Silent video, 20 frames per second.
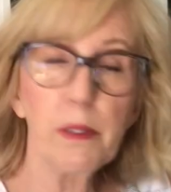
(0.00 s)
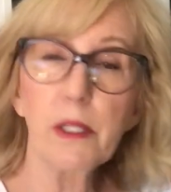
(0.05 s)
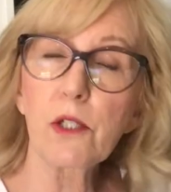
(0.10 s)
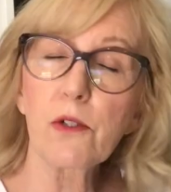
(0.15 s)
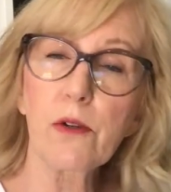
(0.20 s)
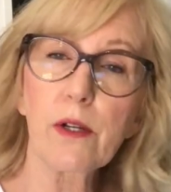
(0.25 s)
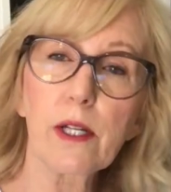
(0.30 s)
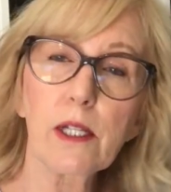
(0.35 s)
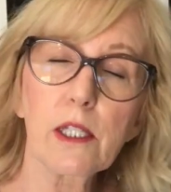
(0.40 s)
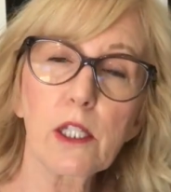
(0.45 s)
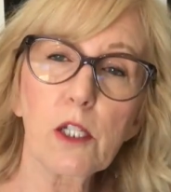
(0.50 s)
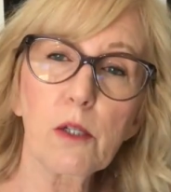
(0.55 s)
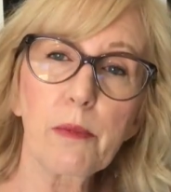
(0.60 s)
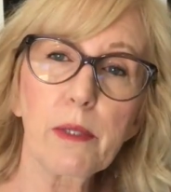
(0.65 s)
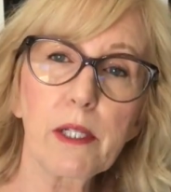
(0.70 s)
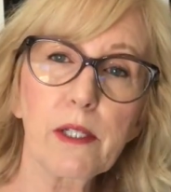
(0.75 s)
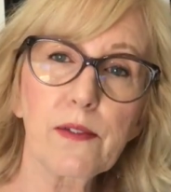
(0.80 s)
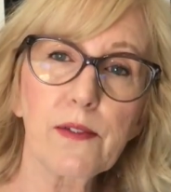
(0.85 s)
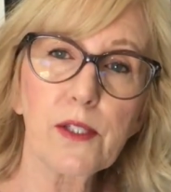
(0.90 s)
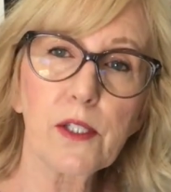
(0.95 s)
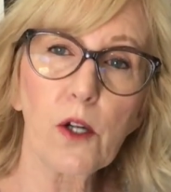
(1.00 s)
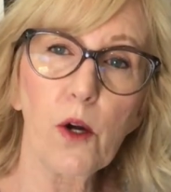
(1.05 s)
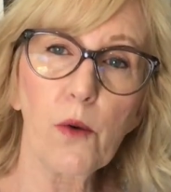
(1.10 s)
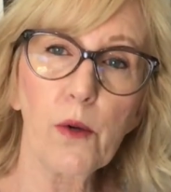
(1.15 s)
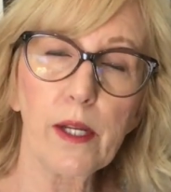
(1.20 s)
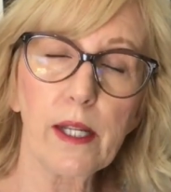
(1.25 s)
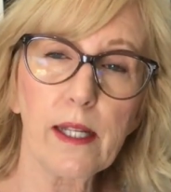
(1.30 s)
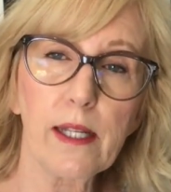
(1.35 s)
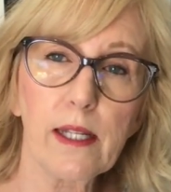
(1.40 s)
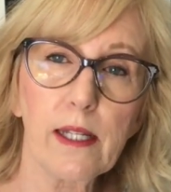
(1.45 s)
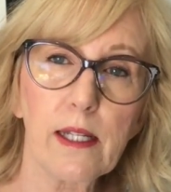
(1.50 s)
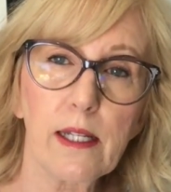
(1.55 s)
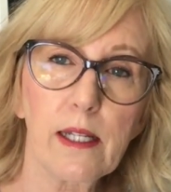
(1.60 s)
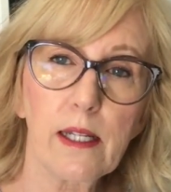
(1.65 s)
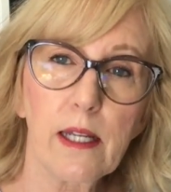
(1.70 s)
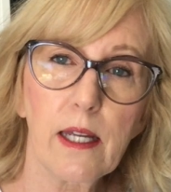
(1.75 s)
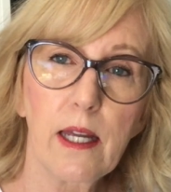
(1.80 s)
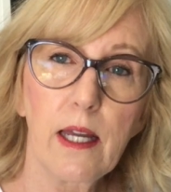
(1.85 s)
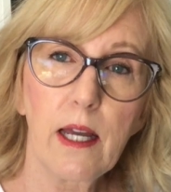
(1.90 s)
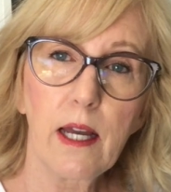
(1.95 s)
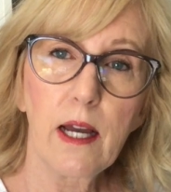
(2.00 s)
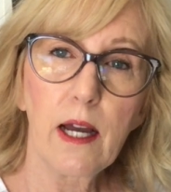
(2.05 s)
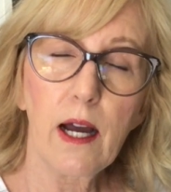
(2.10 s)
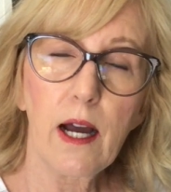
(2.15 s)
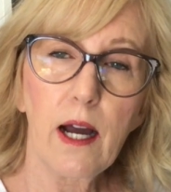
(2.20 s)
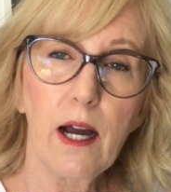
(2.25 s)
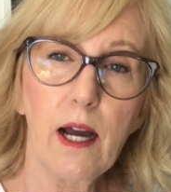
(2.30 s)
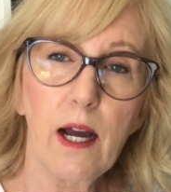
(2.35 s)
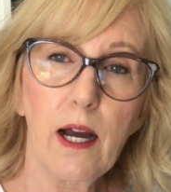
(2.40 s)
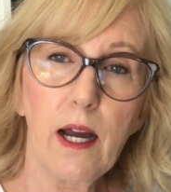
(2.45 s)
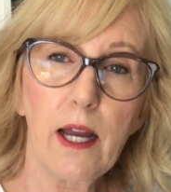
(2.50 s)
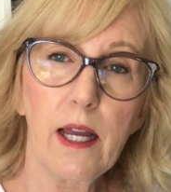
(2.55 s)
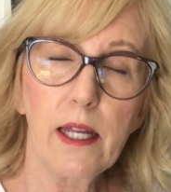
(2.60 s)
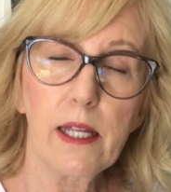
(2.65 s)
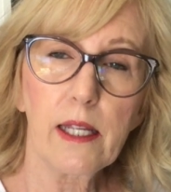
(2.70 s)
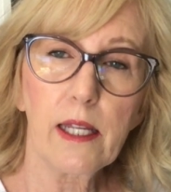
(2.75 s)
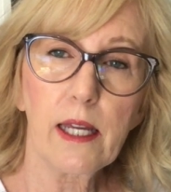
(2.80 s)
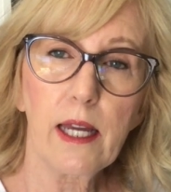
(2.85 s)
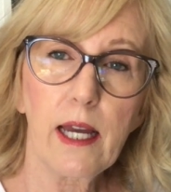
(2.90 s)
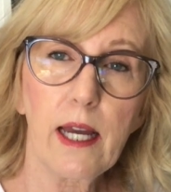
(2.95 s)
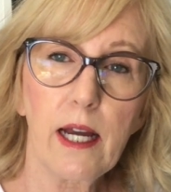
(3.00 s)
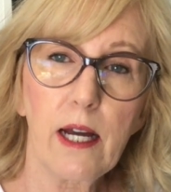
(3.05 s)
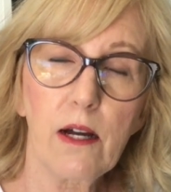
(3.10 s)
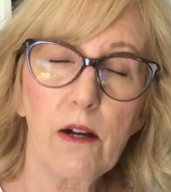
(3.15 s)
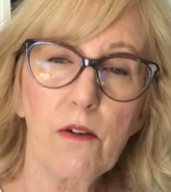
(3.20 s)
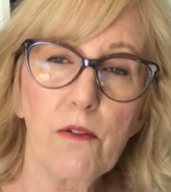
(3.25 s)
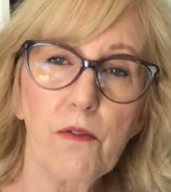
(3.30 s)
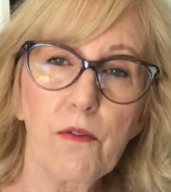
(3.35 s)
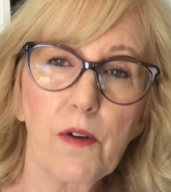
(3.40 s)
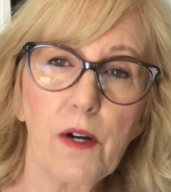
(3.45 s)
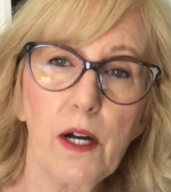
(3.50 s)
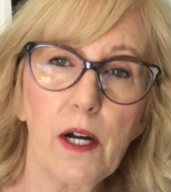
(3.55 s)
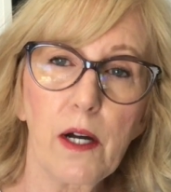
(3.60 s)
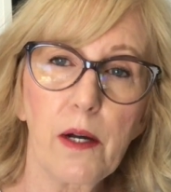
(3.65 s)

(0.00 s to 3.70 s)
been doing a little bit of sewing. I have